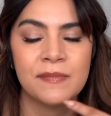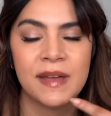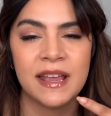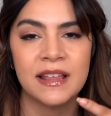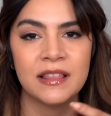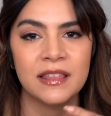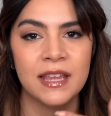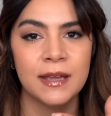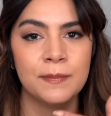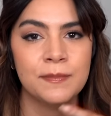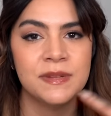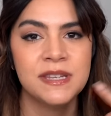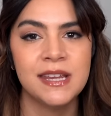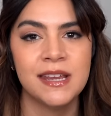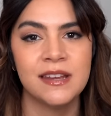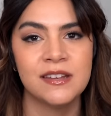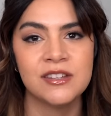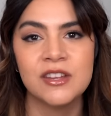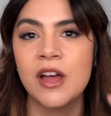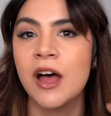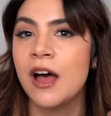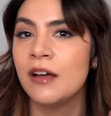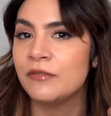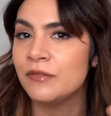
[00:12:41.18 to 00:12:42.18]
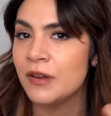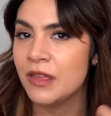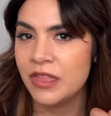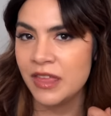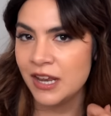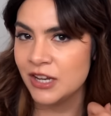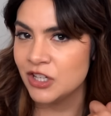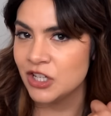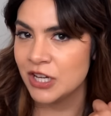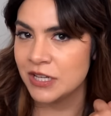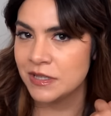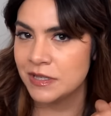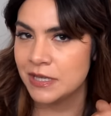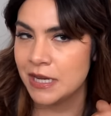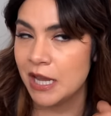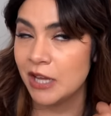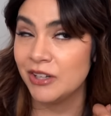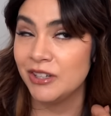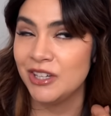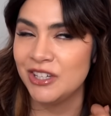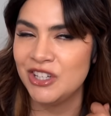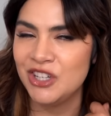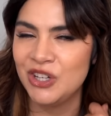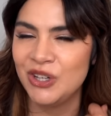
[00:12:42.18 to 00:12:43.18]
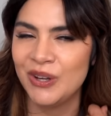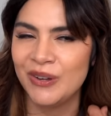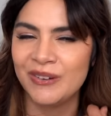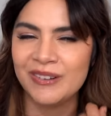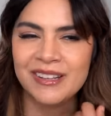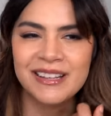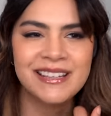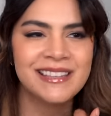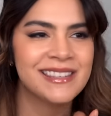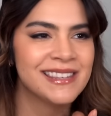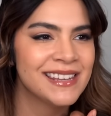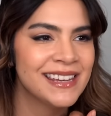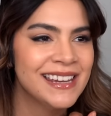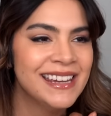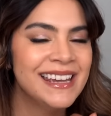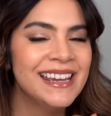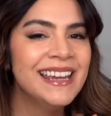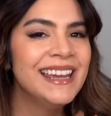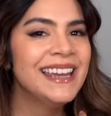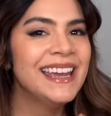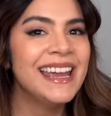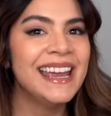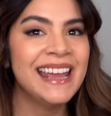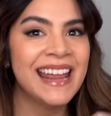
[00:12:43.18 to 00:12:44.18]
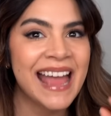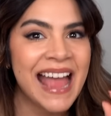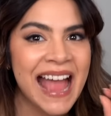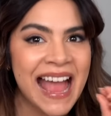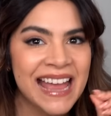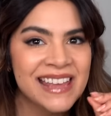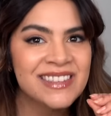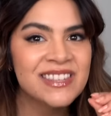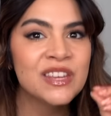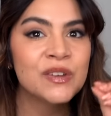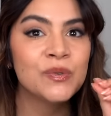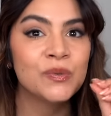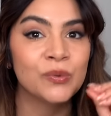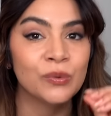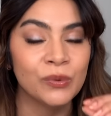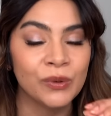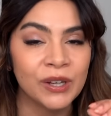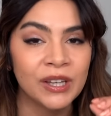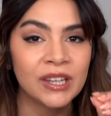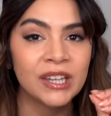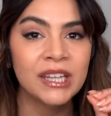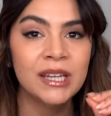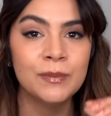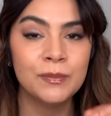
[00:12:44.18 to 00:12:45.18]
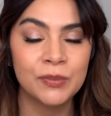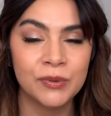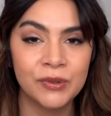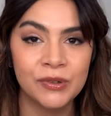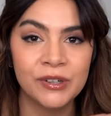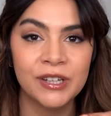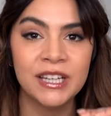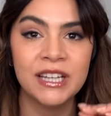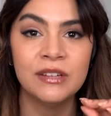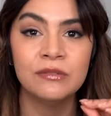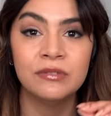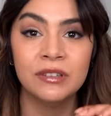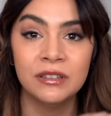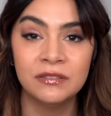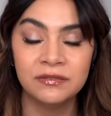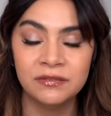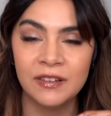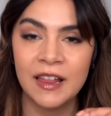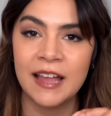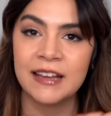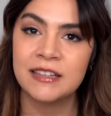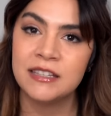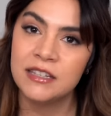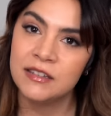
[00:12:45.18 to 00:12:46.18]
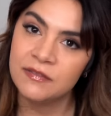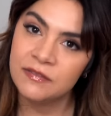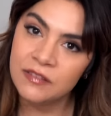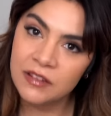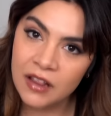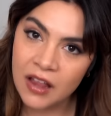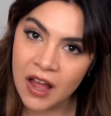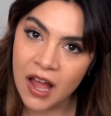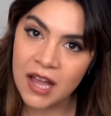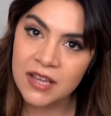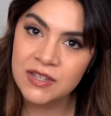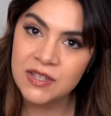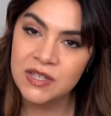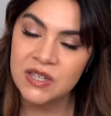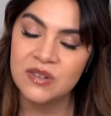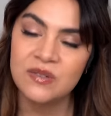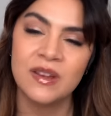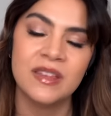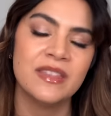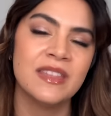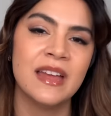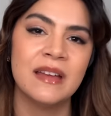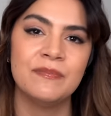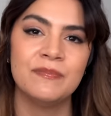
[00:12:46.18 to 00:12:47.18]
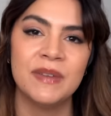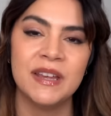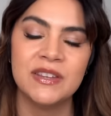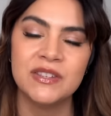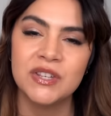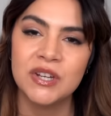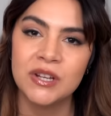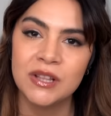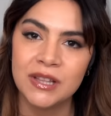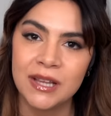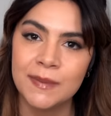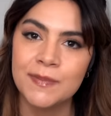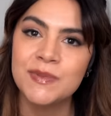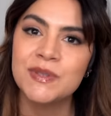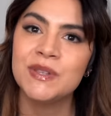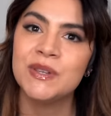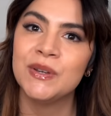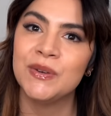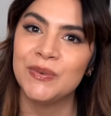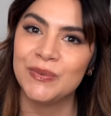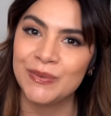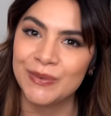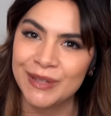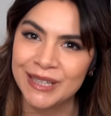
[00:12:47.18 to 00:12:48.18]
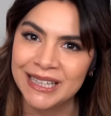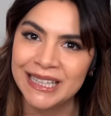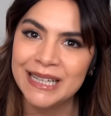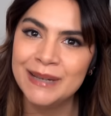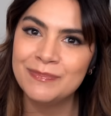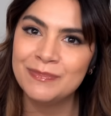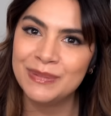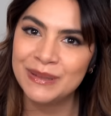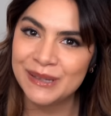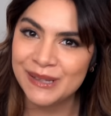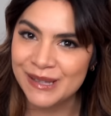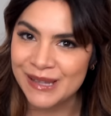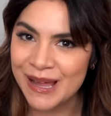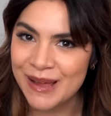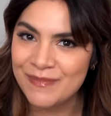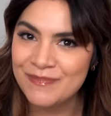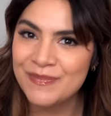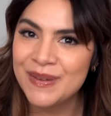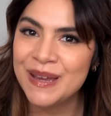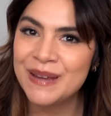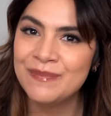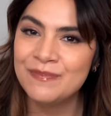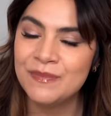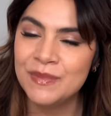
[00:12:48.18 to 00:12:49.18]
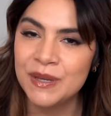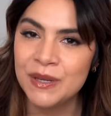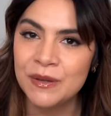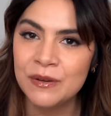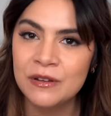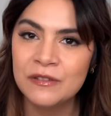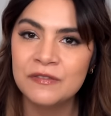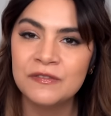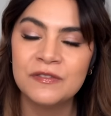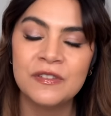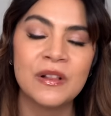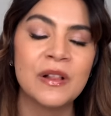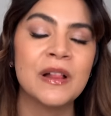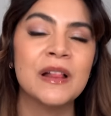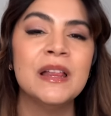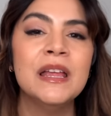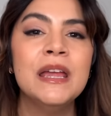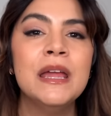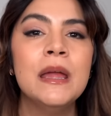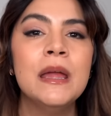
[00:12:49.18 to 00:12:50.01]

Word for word: my lip tint off with it just now. Did you notice? It has a really pretty reflective gloss to it that makes your lips look really plump and beautiful,